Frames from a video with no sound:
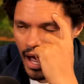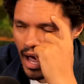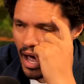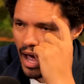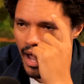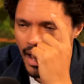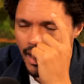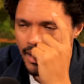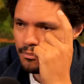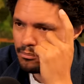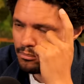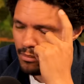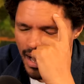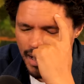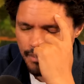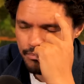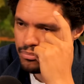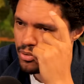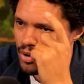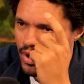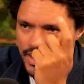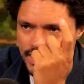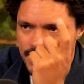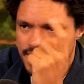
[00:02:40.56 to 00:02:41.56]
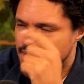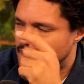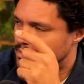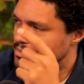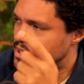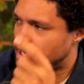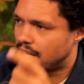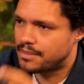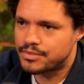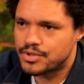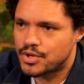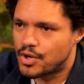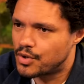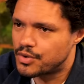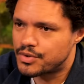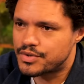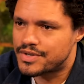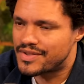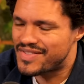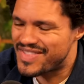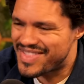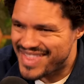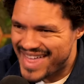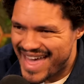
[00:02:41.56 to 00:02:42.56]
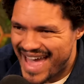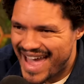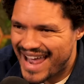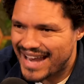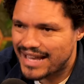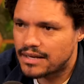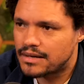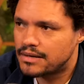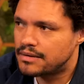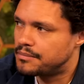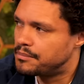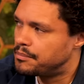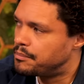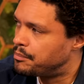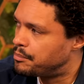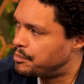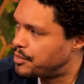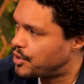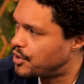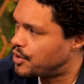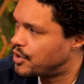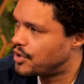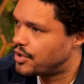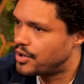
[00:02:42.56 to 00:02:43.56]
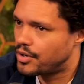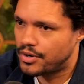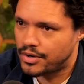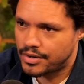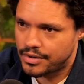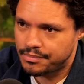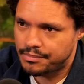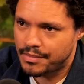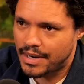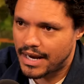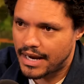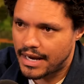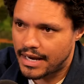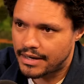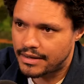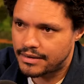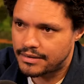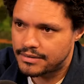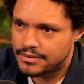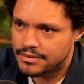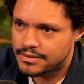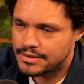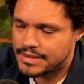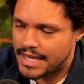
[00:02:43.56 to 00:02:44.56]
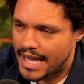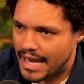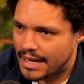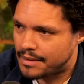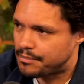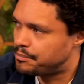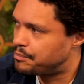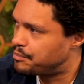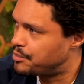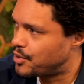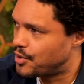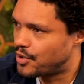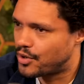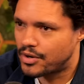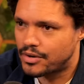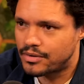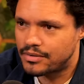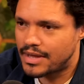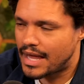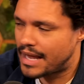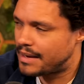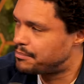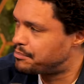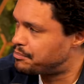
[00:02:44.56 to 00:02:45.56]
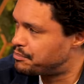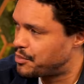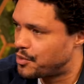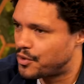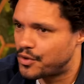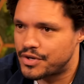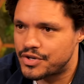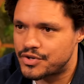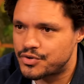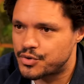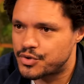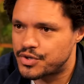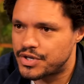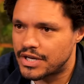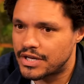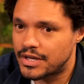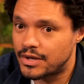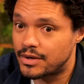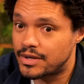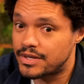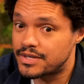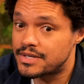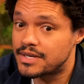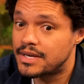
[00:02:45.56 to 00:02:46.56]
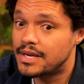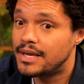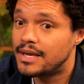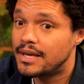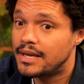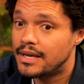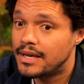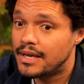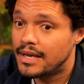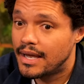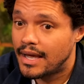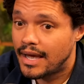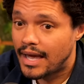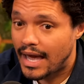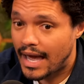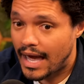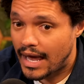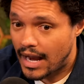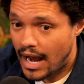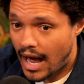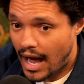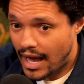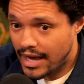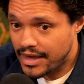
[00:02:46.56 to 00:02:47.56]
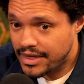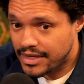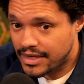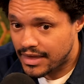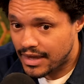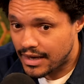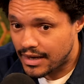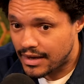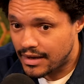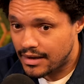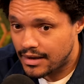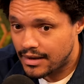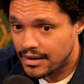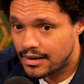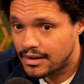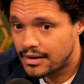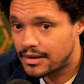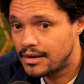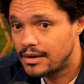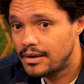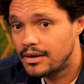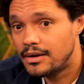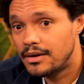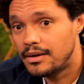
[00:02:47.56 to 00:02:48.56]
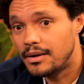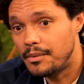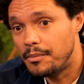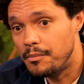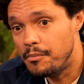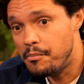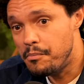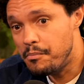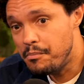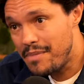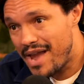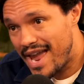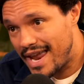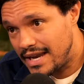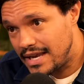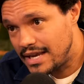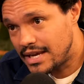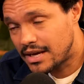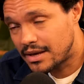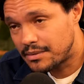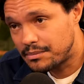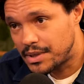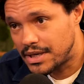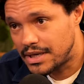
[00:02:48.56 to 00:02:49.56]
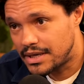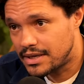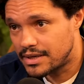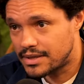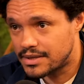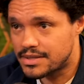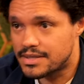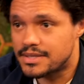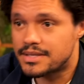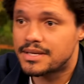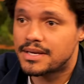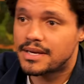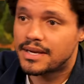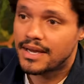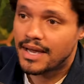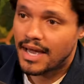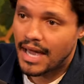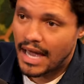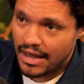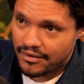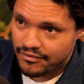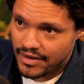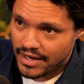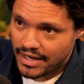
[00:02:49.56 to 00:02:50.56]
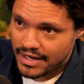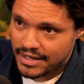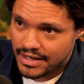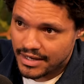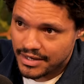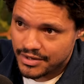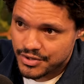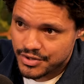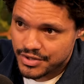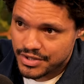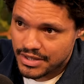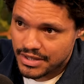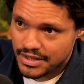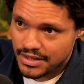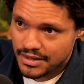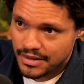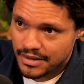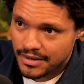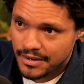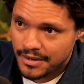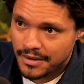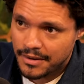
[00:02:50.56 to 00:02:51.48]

I my brain sometimes goes, that bird, man, that bird, that bird is ridiculous, and I think. Many comedians have A D H D.